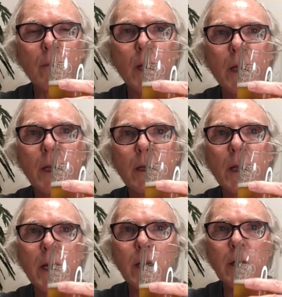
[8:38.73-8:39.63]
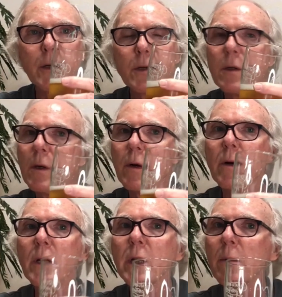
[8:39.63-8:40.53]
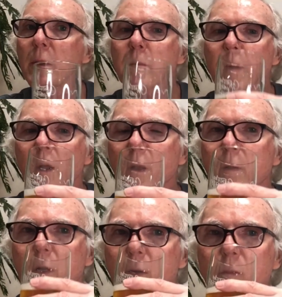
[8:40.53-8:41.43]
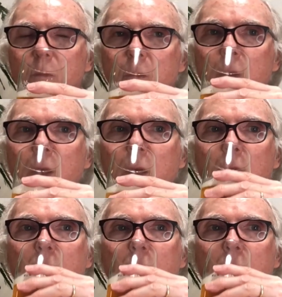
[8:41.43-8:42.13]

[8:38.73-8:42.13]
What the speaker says: In late initial or early mid palate, they really hit.